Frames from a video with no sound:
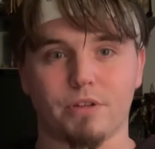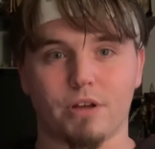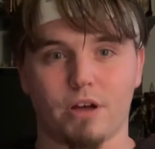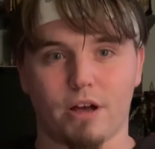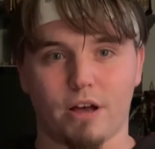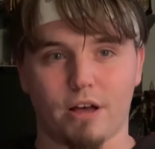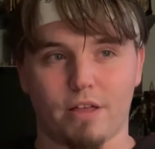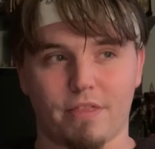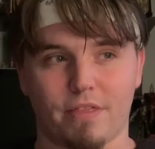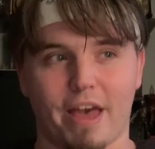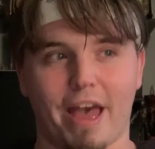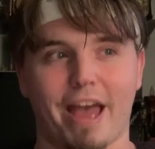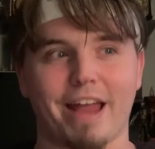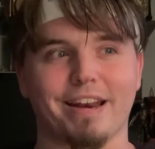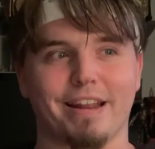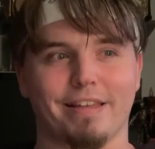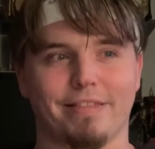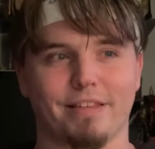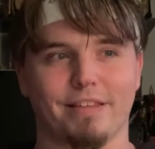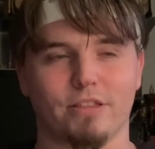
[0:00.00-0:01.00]
That,
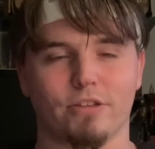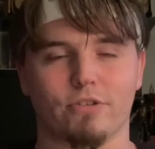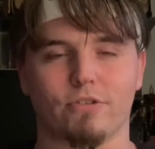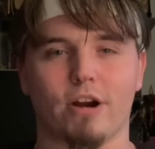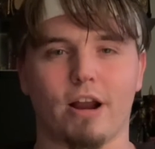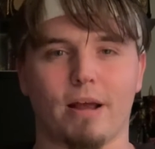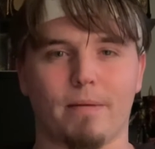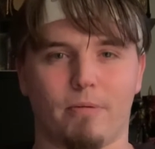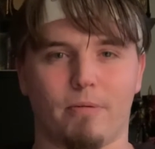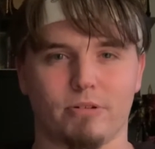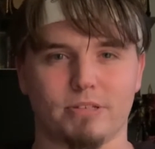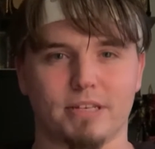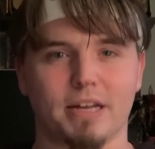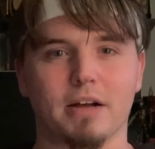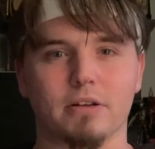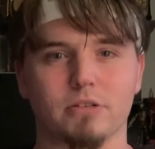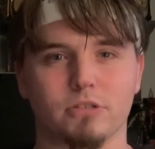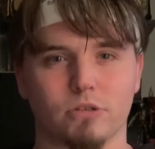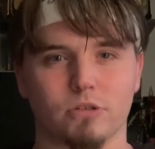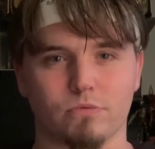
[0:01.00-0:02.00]
and I think the grandpa's
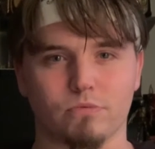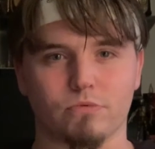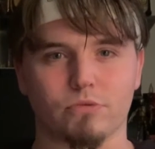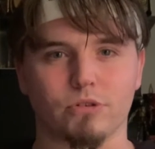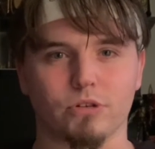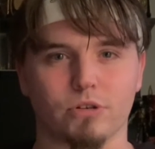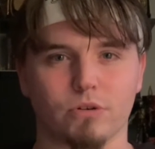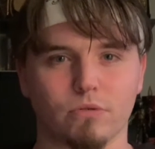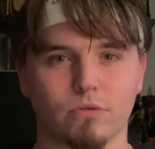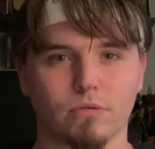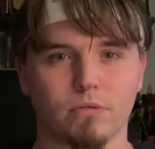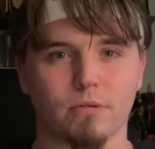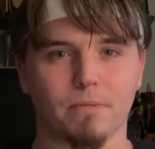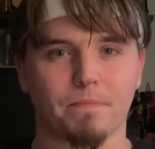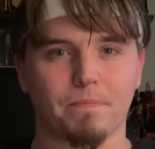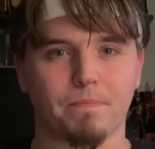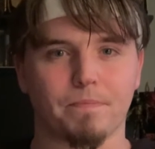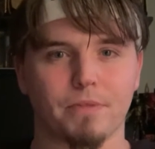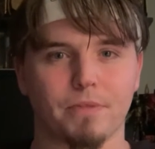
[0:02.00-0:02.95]
house is really cool.